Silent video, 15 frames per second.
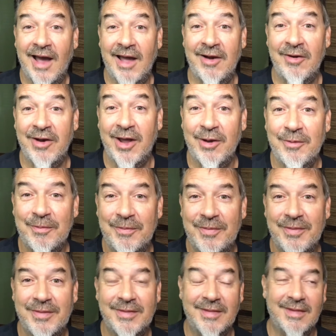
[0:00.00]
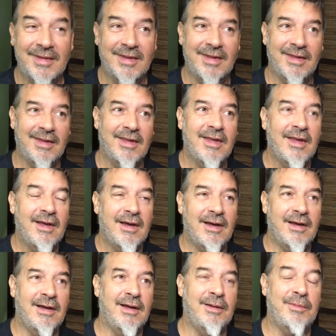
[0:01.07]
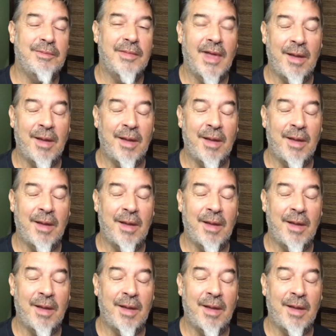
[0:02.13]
I don't know um,